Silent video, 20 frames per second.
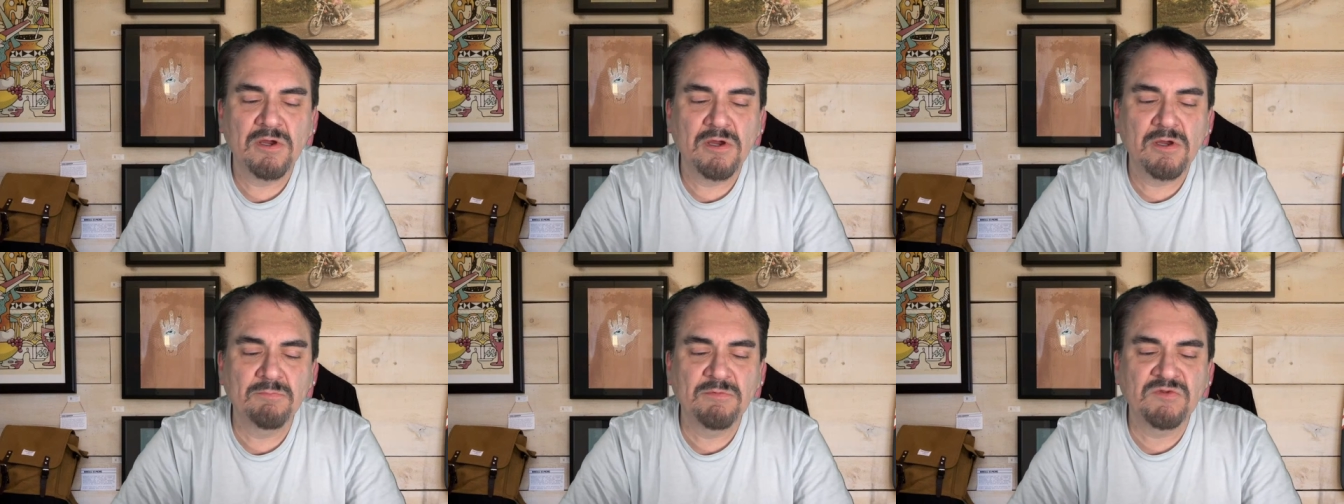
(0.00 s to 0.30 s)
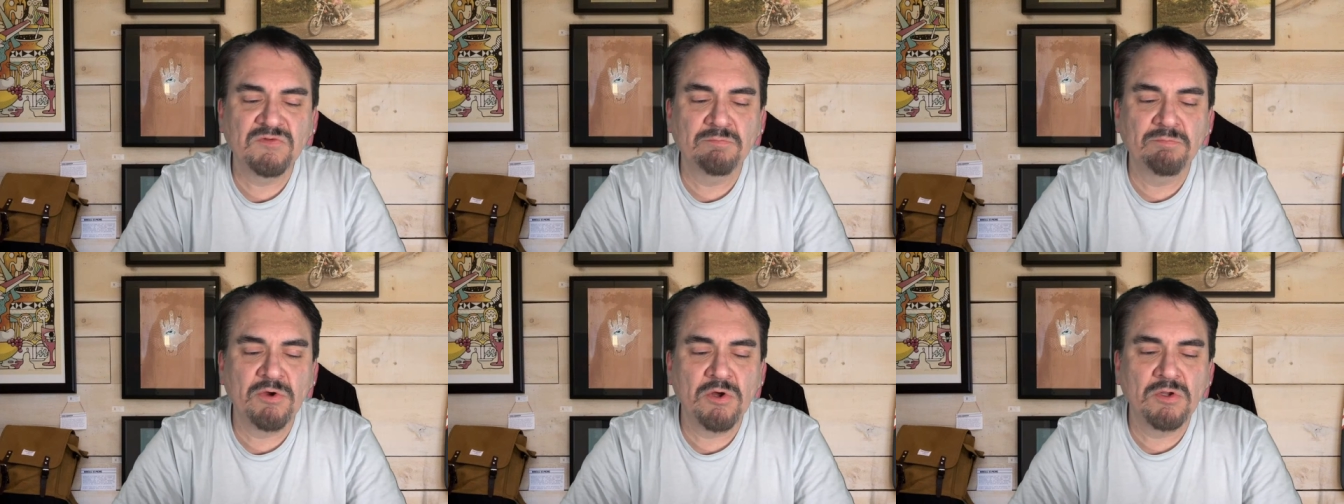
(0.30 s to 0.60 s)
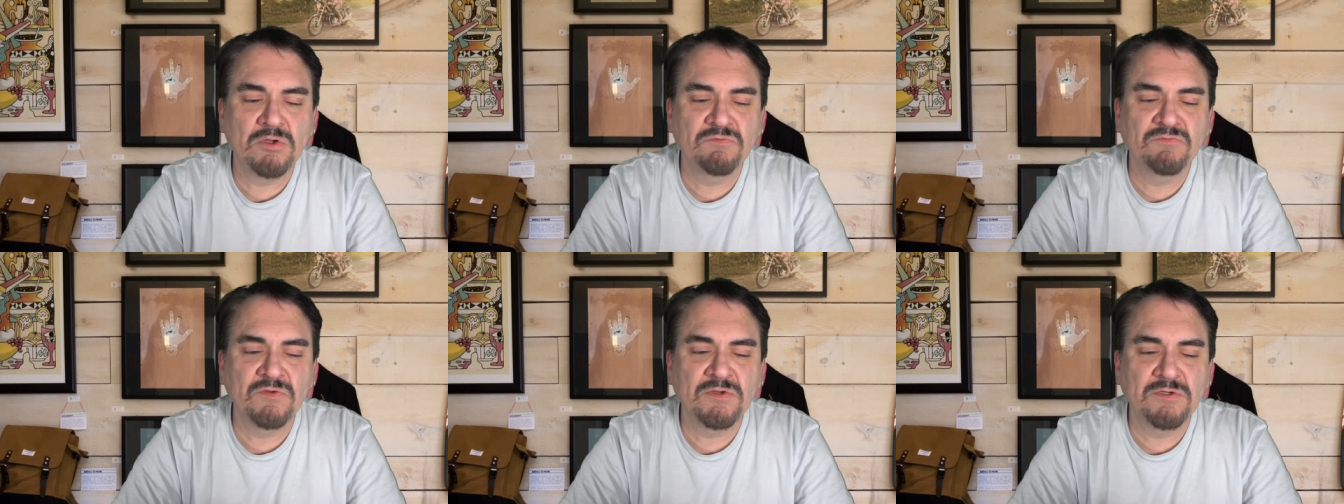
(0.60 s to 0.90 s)
it's a
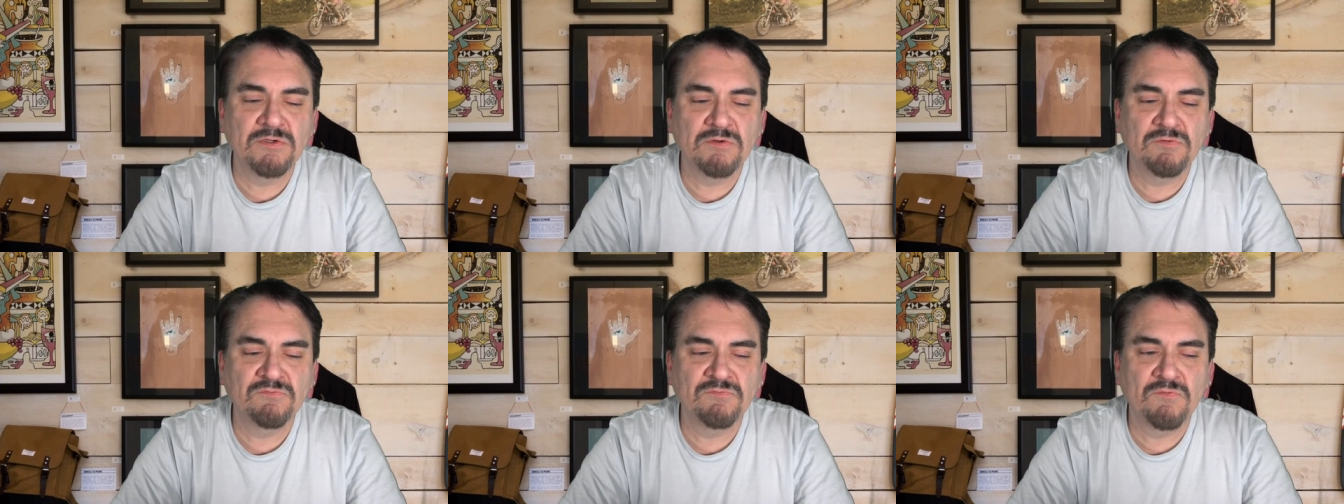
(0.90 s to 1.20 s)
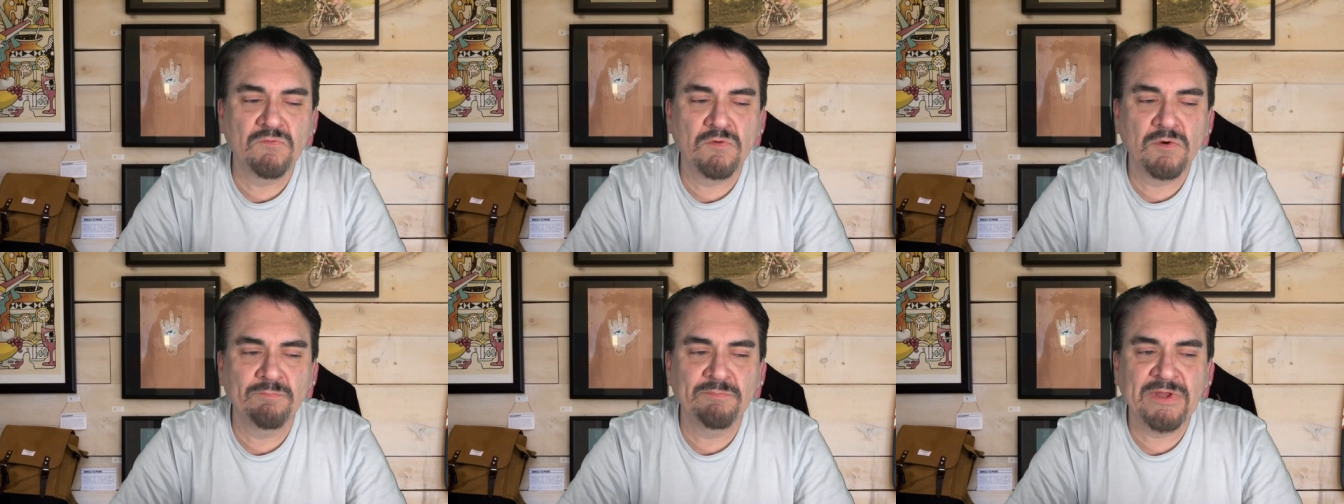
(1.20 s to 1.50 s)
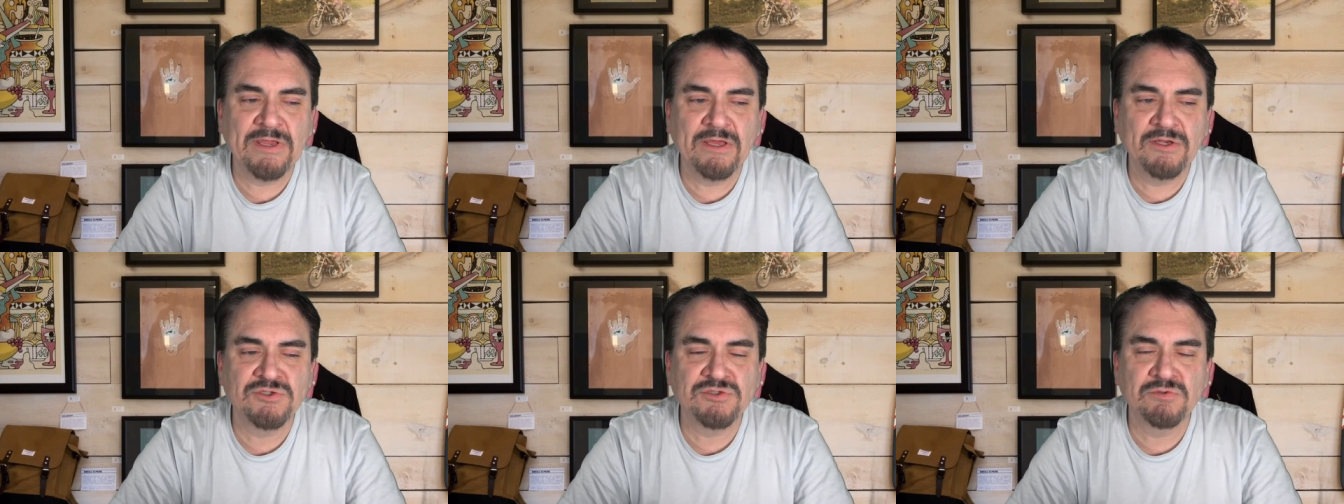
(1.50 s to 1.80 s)
bolo video for
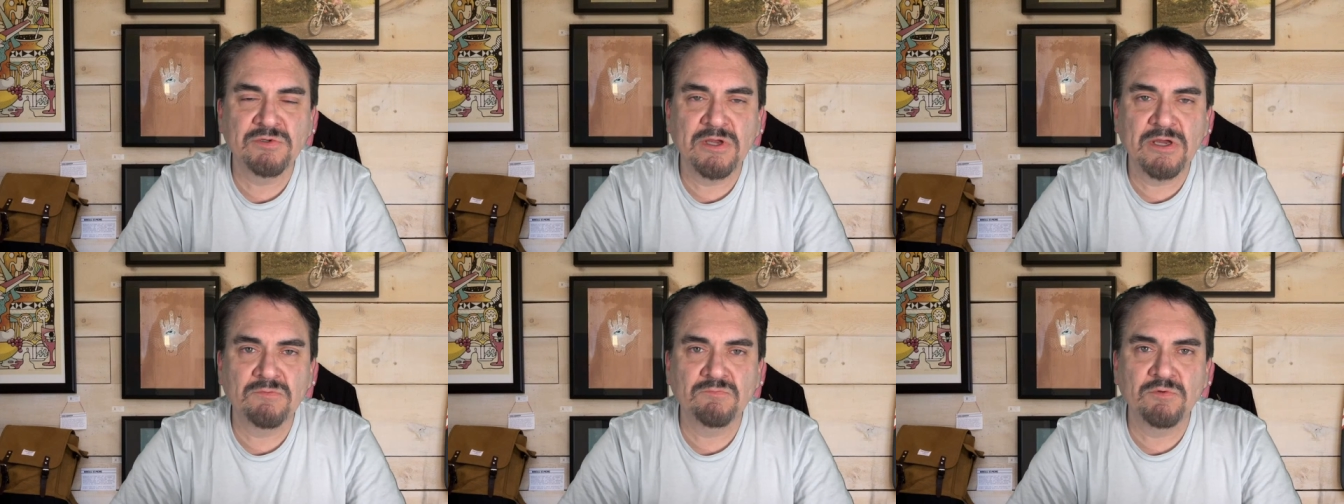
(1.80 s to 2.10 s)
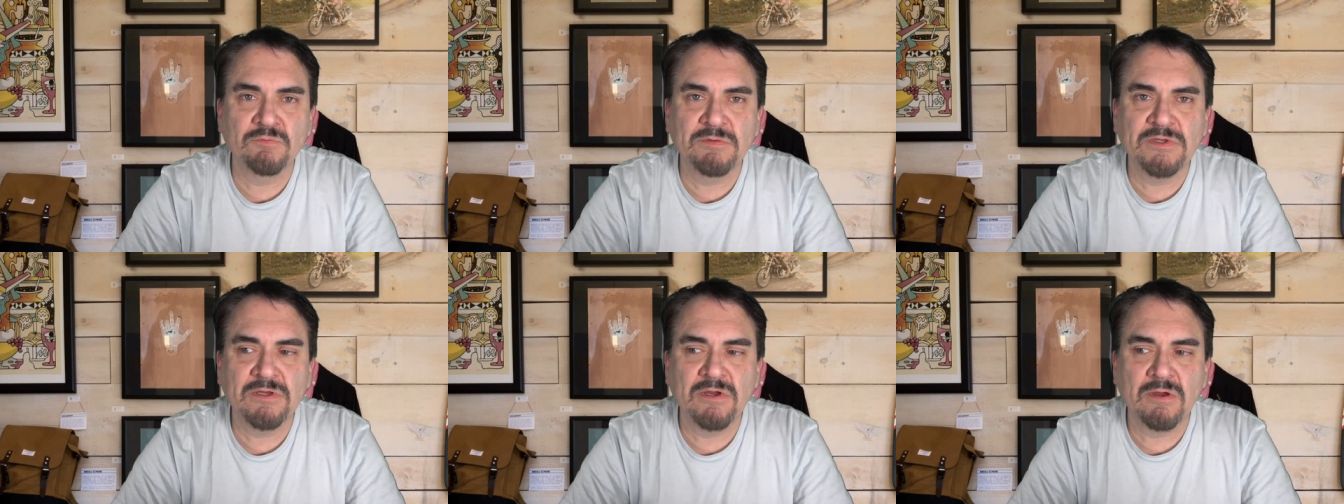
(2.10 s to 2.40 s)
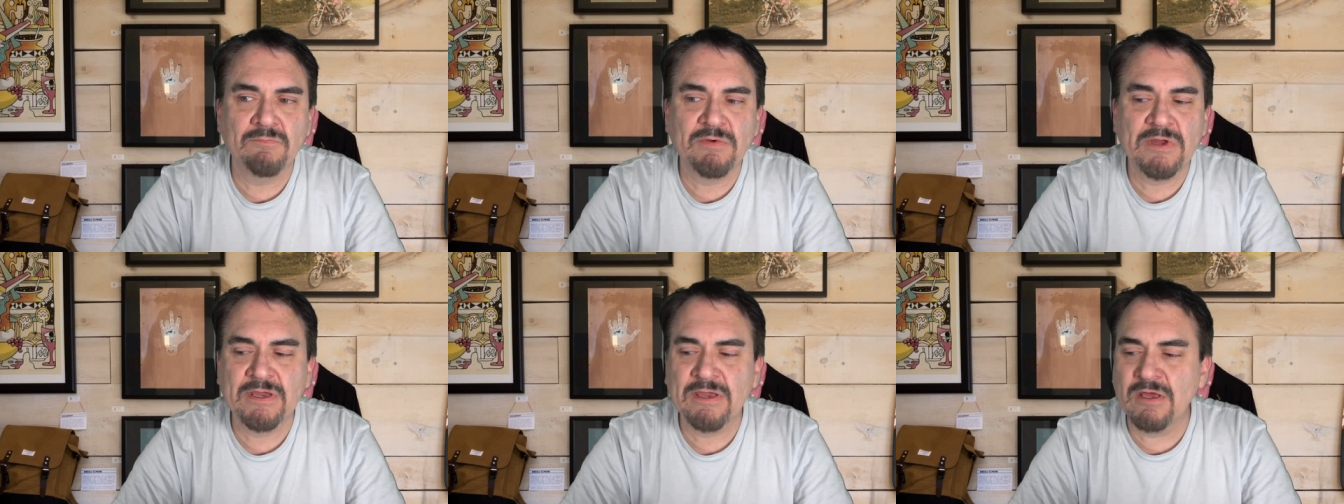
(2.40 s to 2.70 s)
Patreon will be
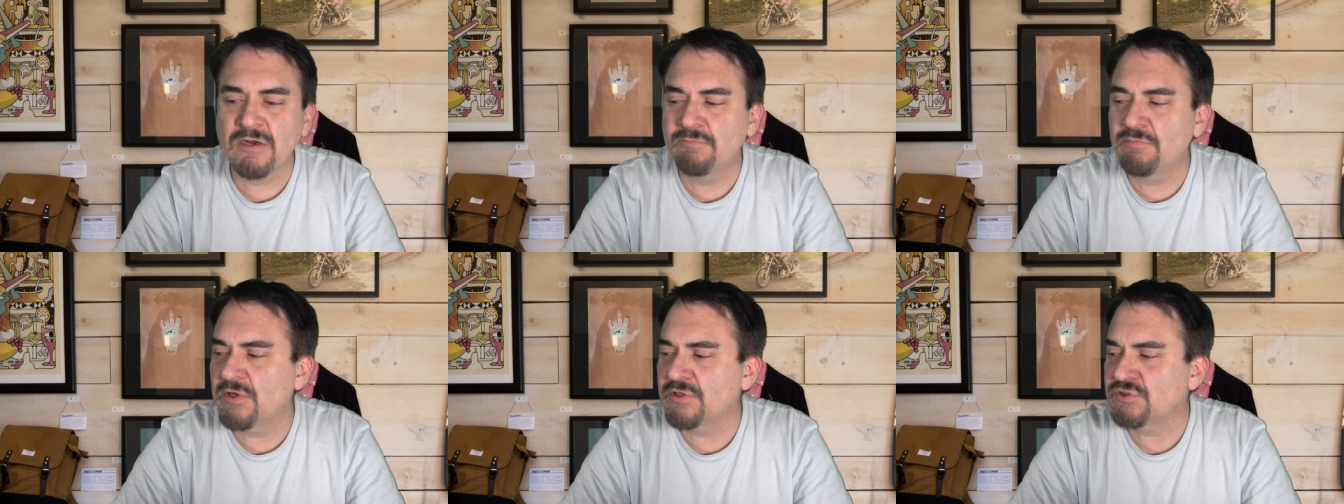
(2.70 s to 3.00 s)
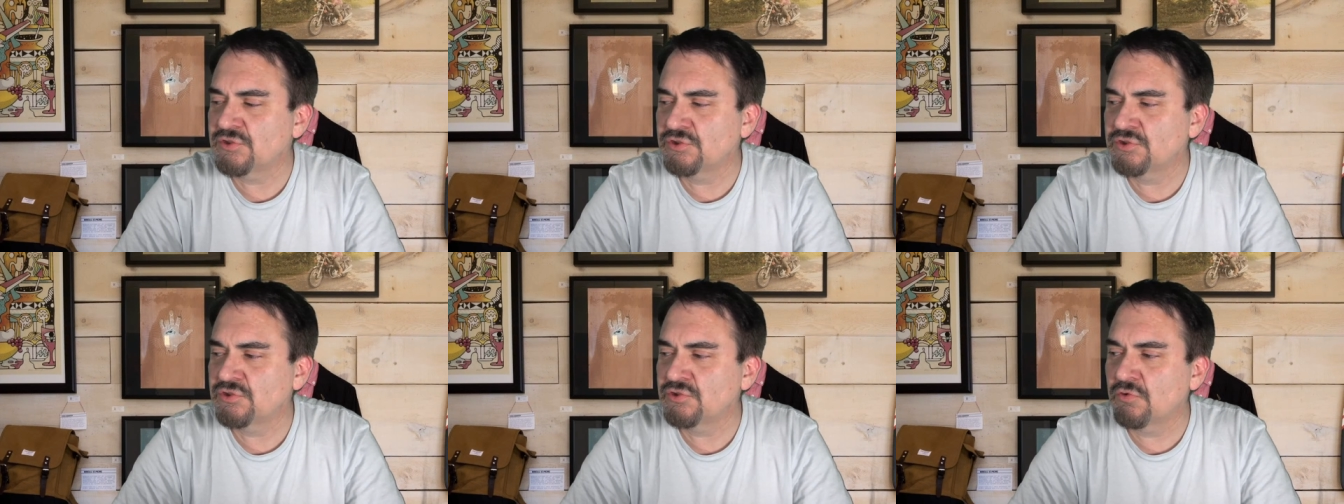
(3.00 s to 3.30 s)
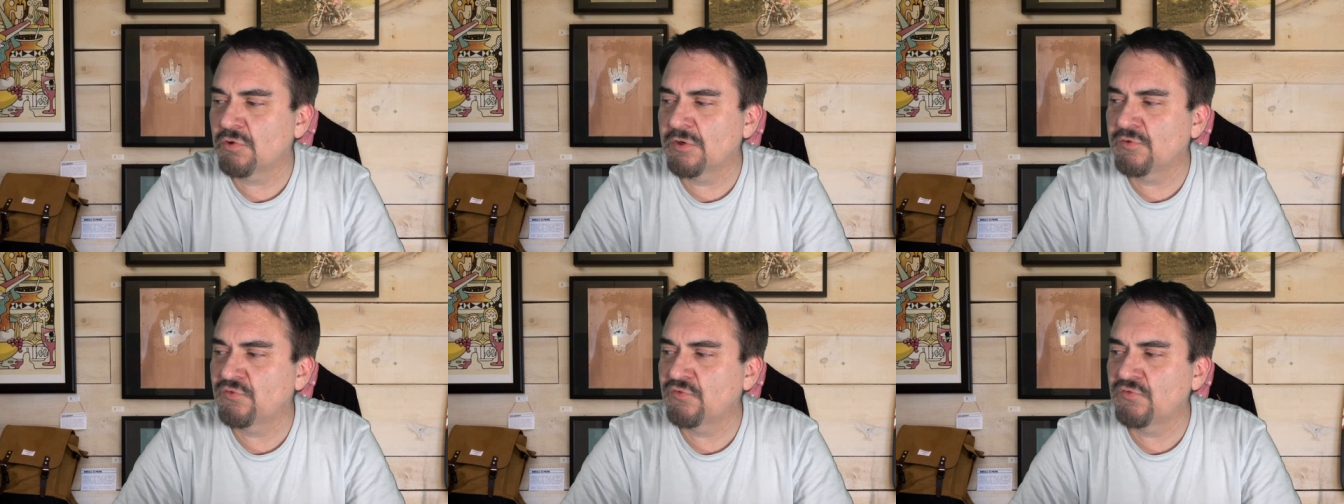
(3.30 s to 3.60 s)
up. I got a bunch of
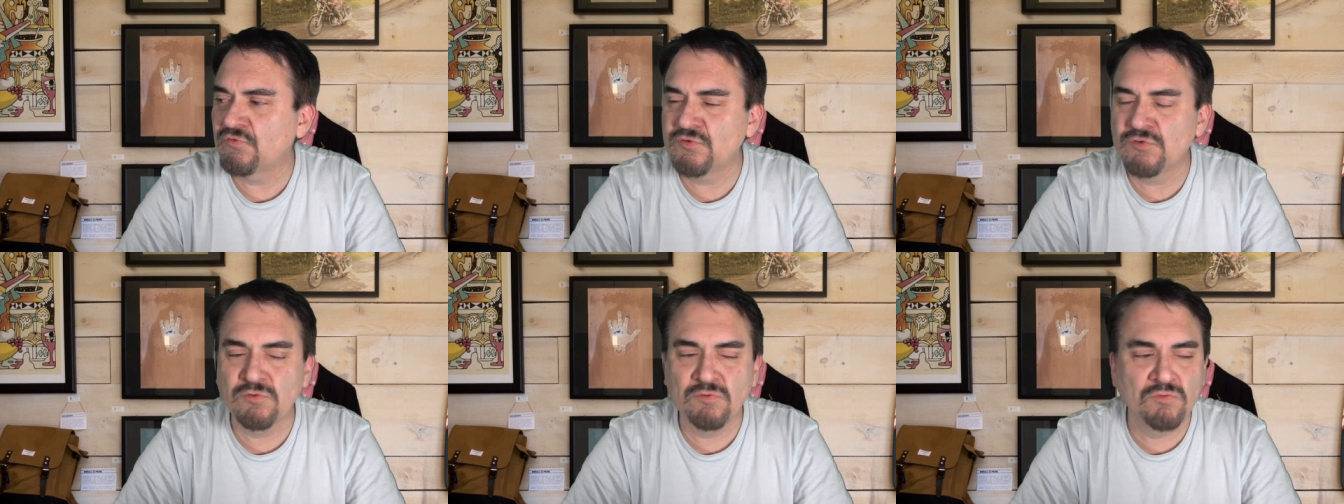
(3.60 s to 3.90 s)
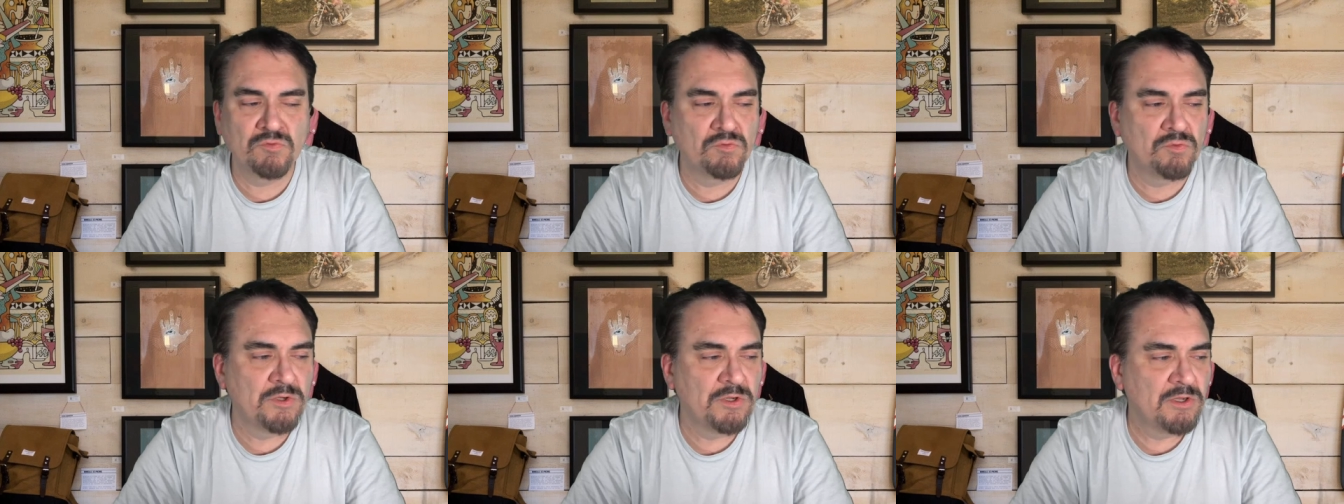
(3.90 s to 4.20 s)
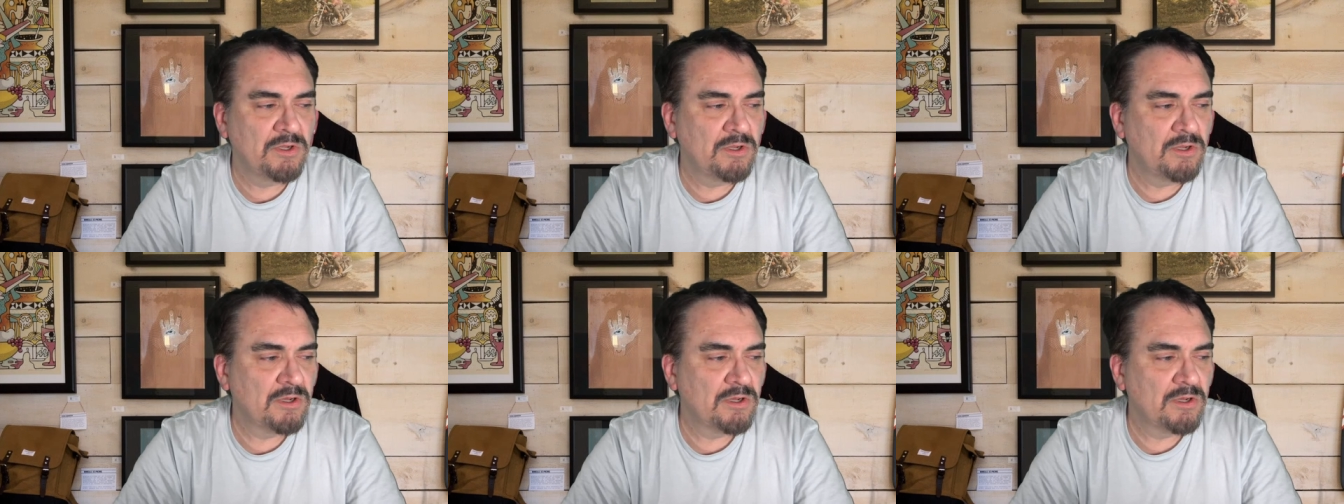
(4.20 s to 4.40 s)
shorts, too.